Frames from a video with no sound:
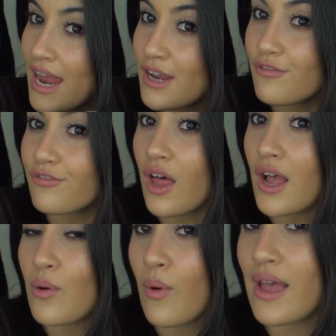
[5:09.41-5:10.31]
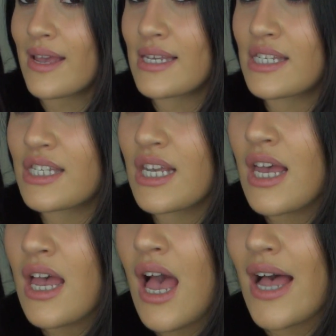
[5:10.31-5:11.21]
any flyaways
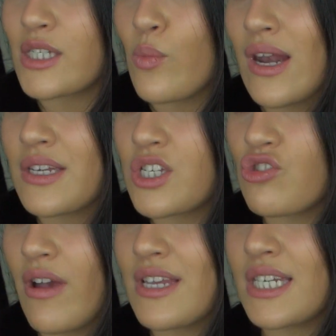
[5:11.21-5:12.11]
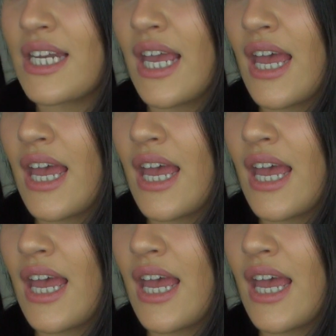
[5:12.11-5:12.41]
as well as straightening